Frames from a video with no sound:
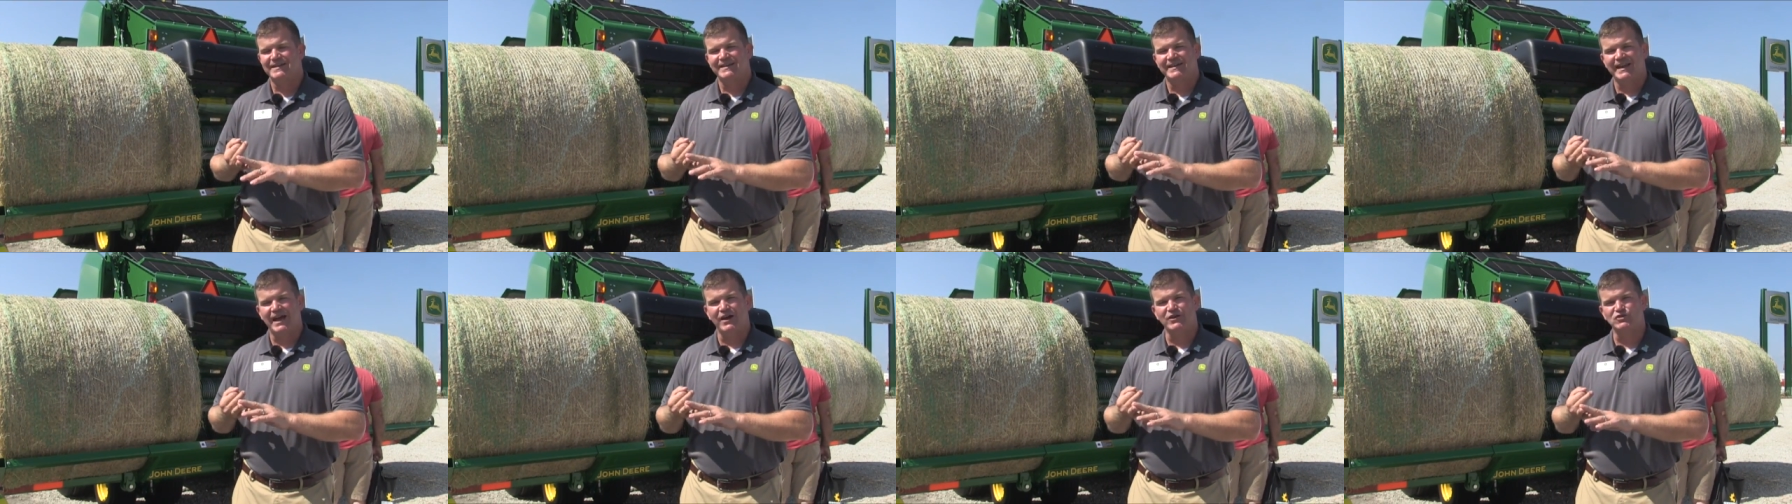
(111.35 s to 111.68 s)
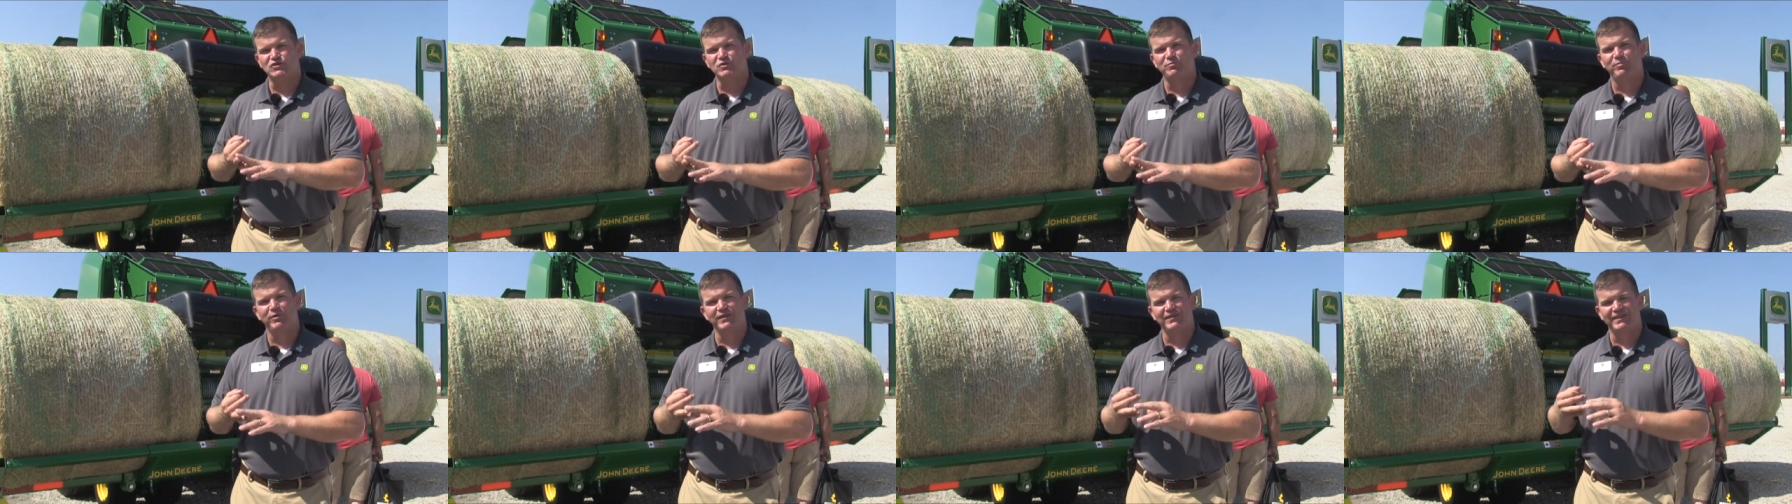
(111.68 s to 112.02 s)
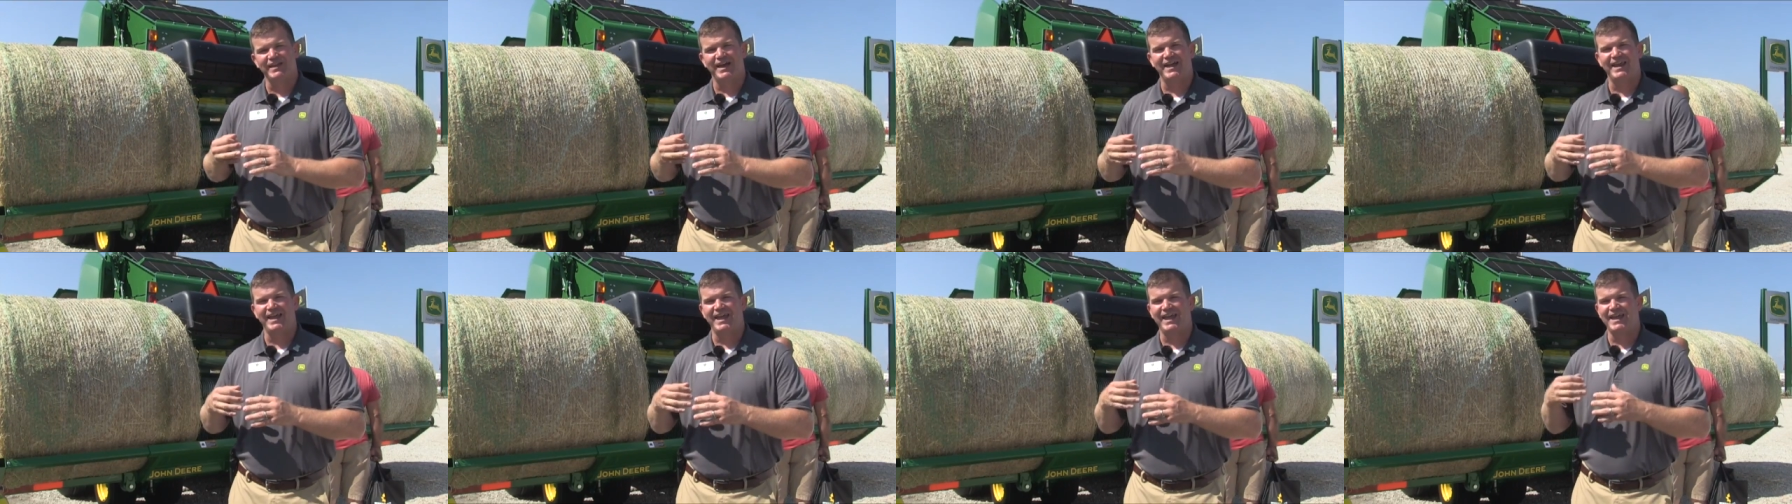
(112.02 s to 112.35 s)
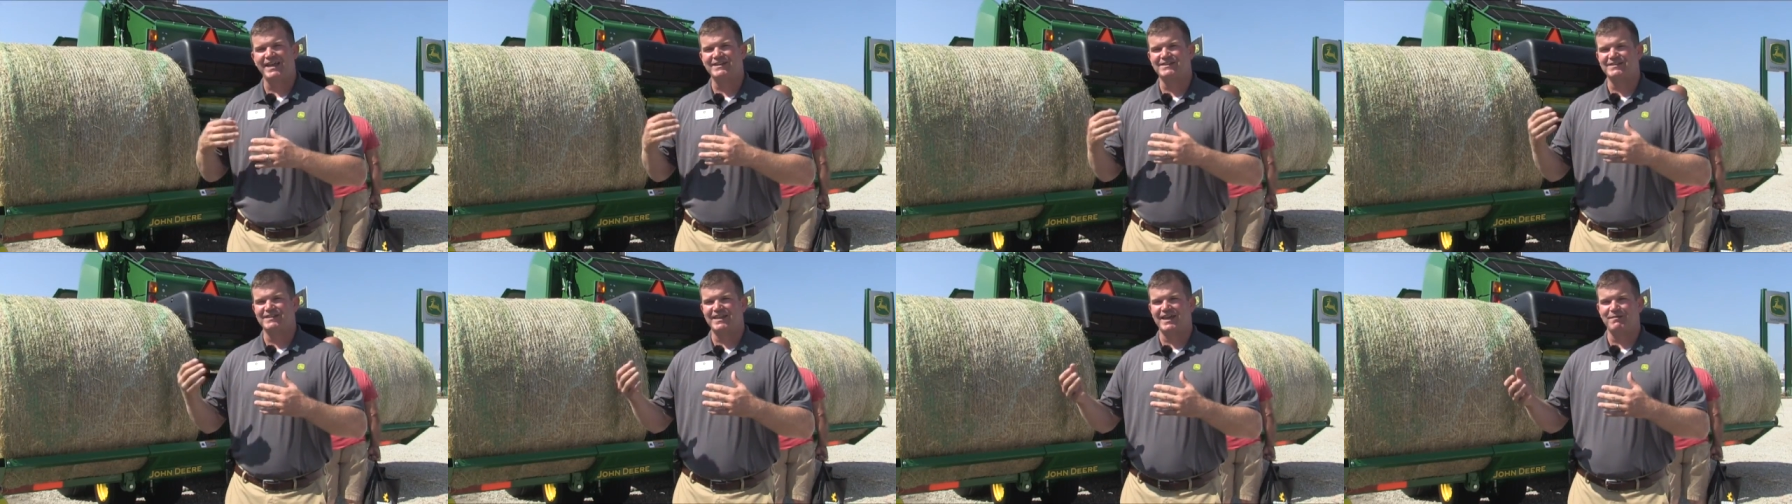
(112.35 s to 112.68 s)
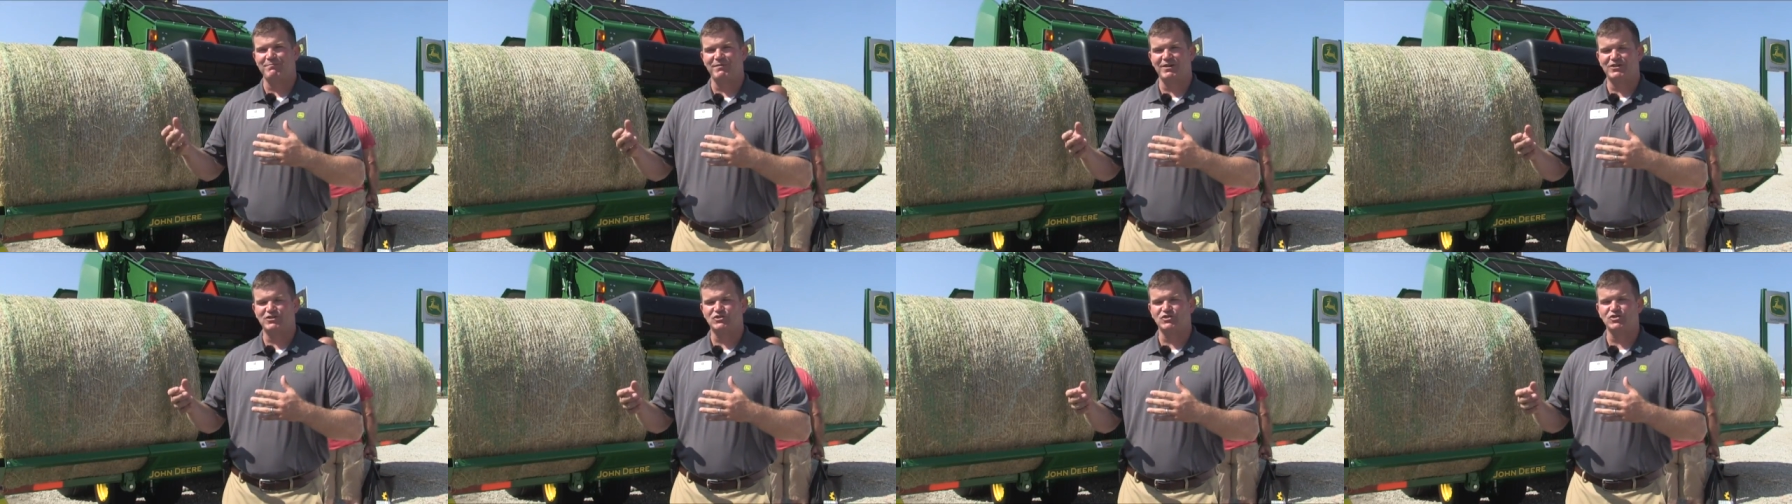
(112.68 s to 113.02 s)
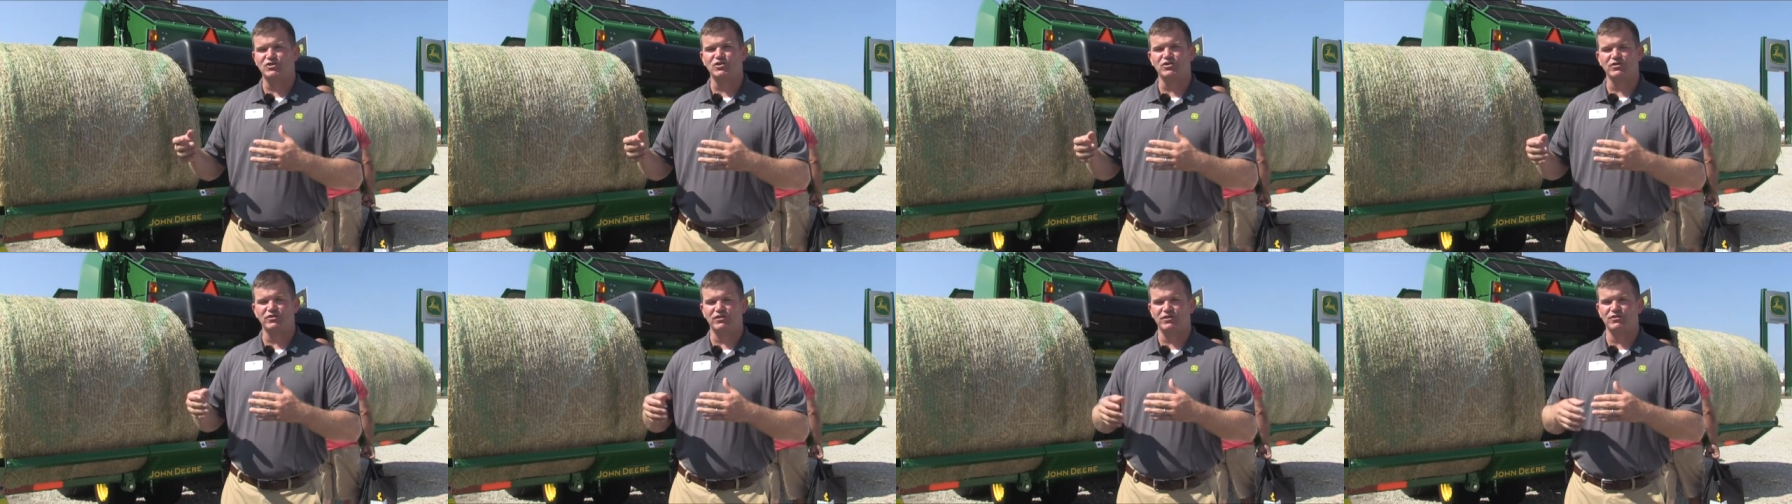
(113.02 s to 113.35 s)
now as you put that hay into that mixer,
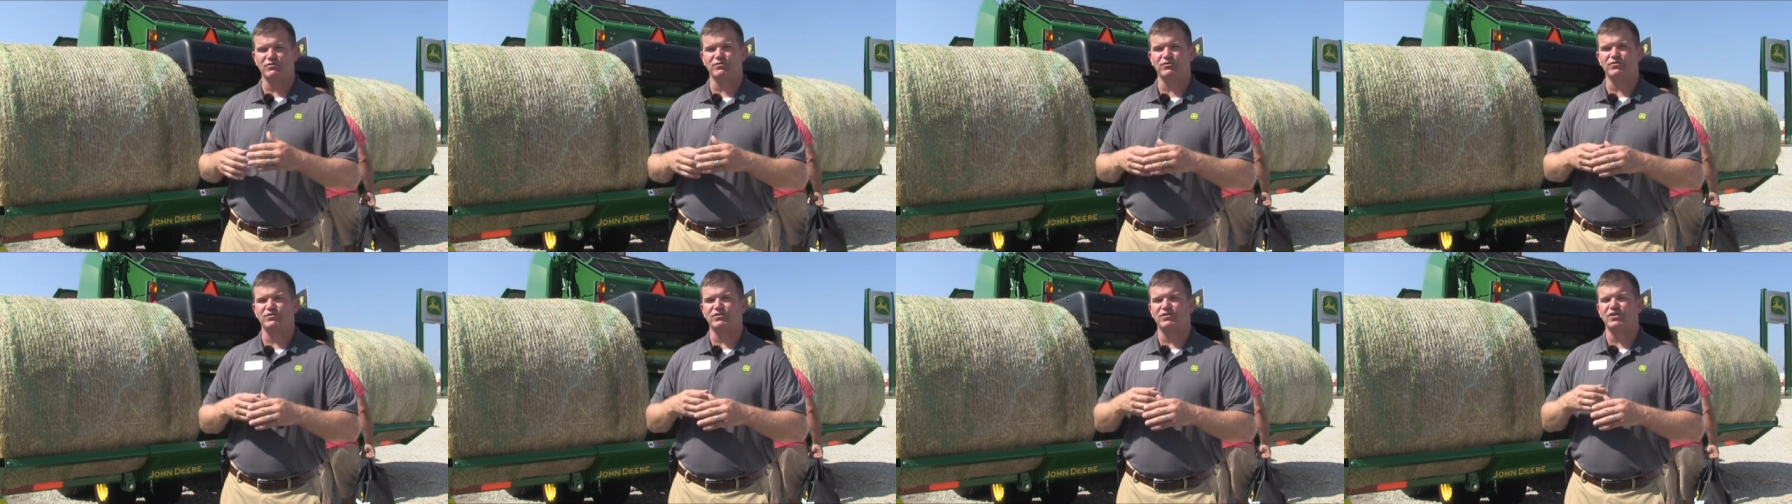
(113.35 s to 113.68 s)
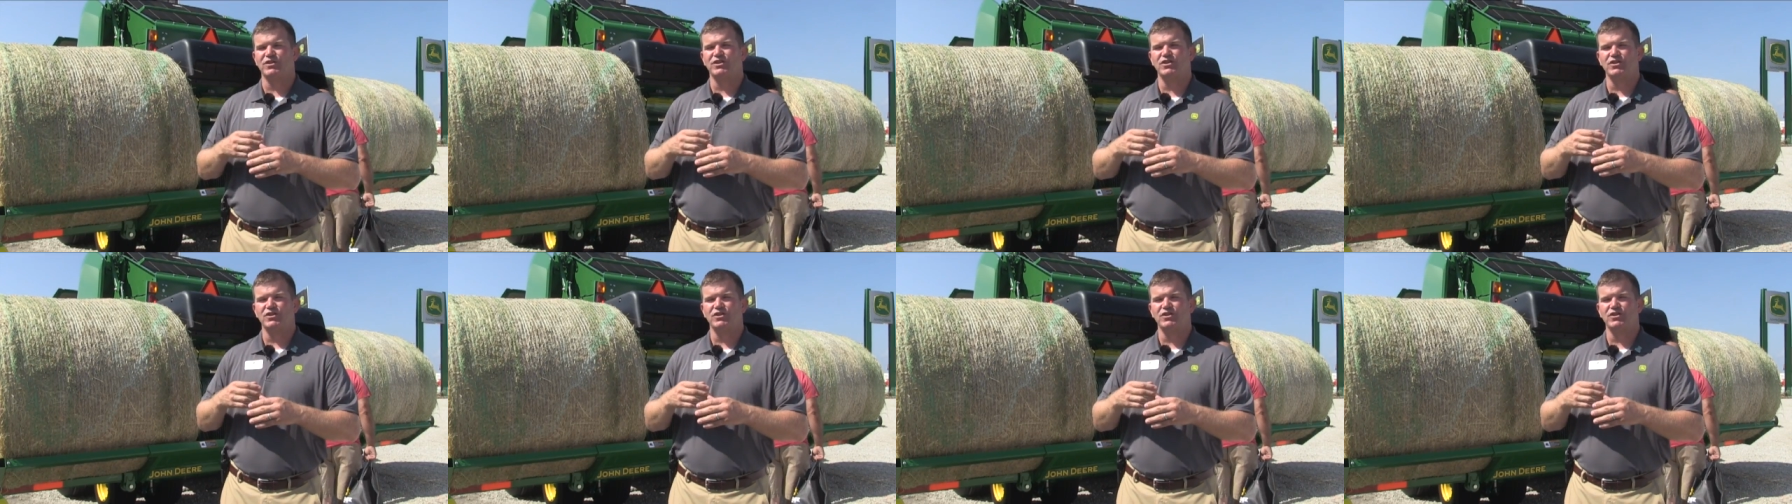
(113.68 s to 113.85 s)
you're, you're,